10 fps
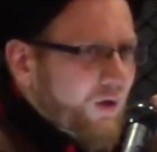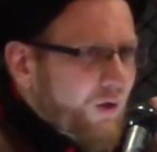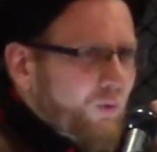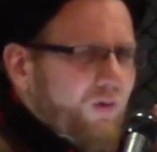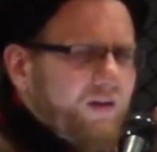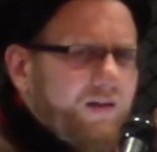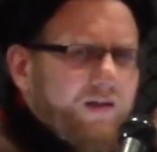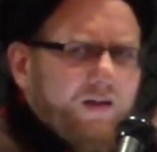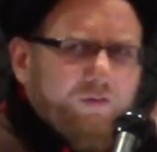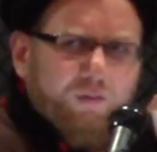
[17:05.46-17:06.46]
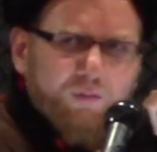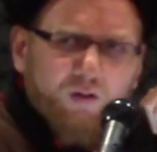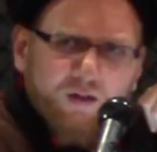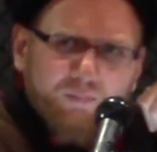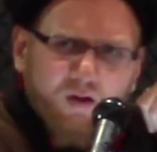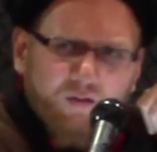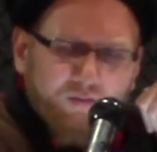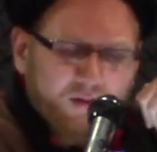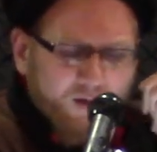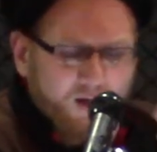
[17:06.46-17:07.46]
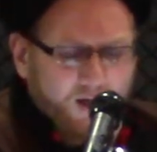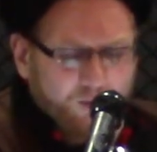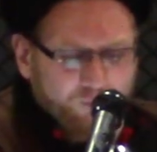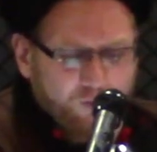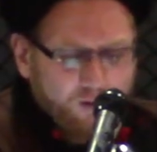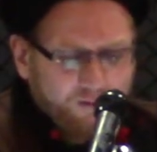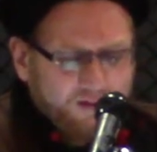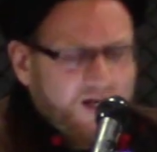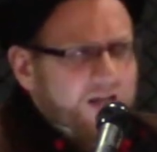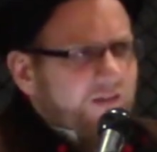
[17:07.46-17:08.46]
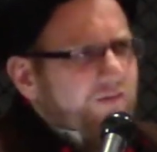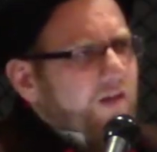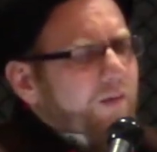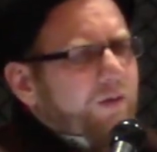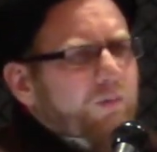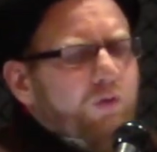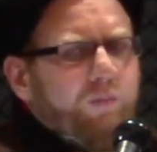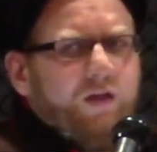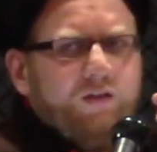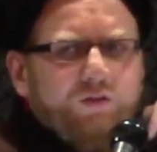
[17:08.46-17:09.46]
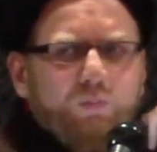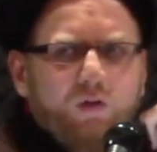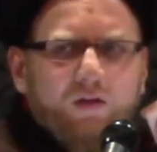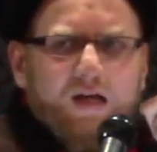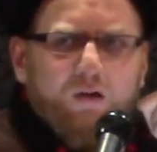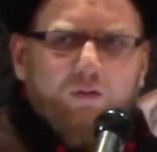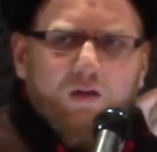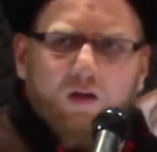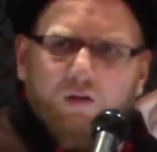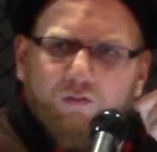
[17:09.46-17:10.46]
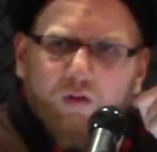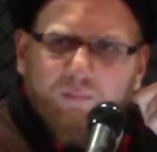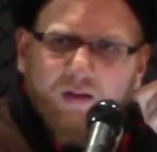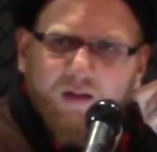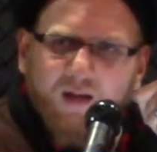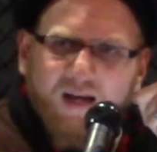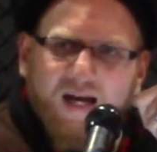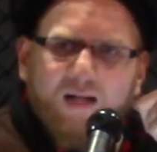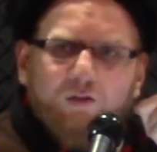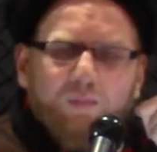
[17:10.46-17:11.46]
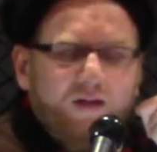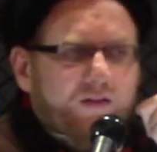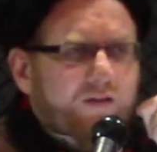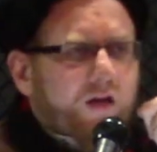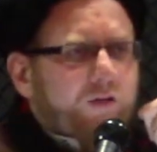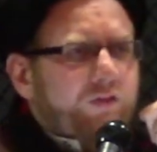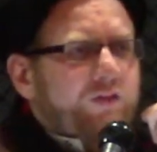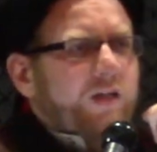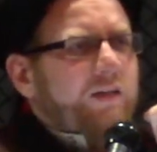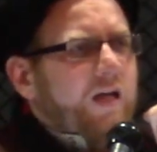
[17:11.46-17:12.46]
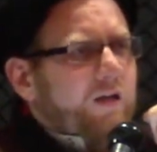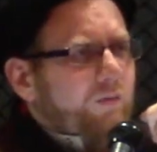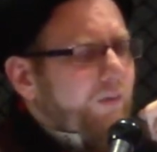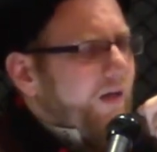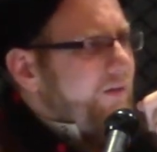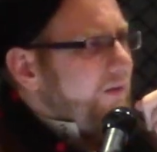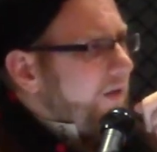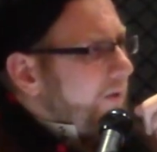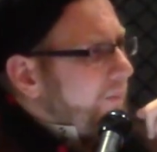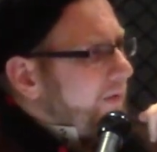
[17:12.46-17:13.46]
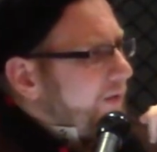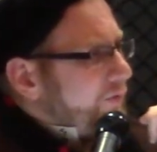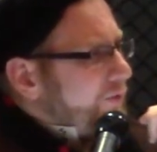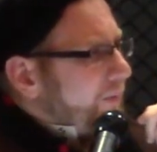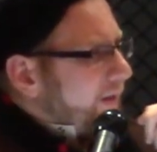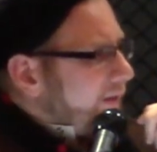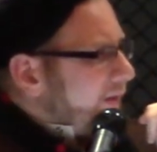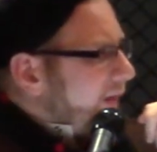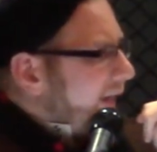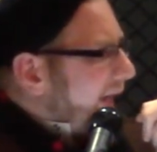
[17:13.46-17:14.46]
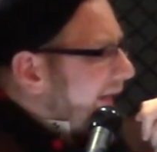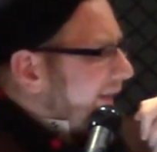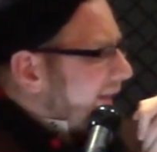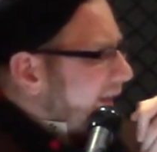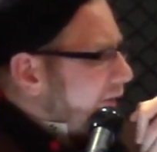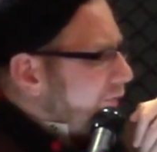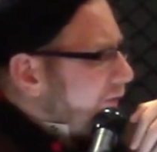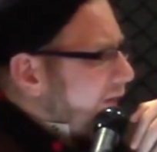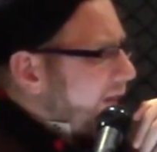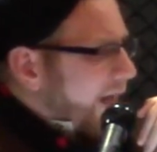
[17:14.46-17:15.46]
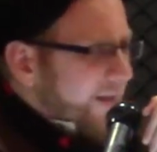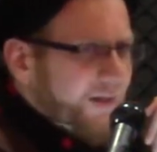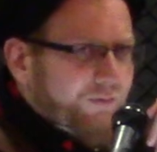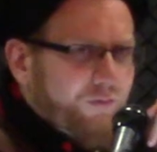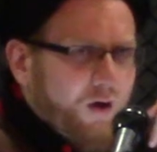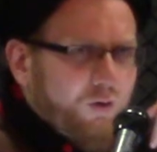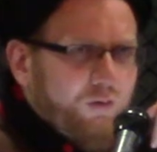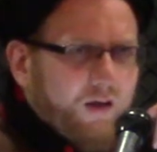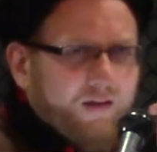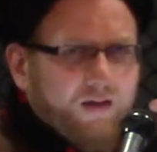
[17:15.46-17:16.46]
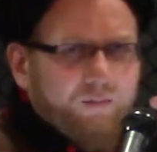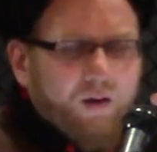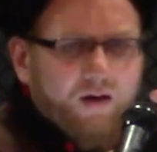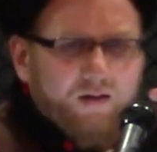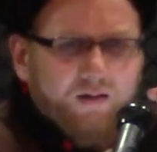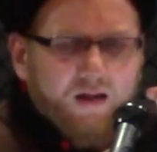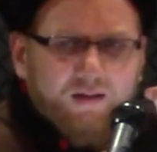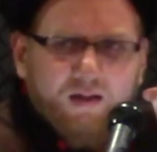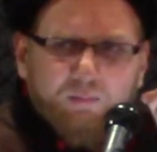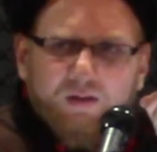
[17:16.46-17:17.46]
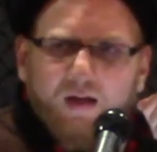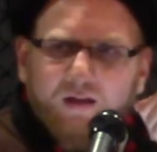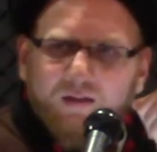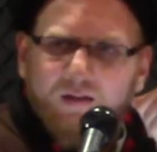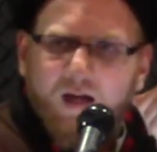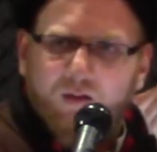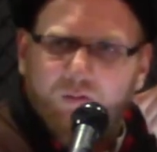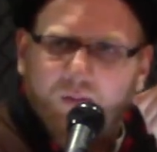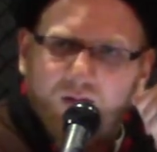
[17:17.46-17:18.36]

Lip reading: who learned from the Holy Prophet and who followed the guidance that Amir al-Mu'mineen just pointed out from the Ahlul Bayt. They did not reject the Ahlul Bayt, but they respected and they loved and they followed and they admired and they imitated the Ahlul Bayt.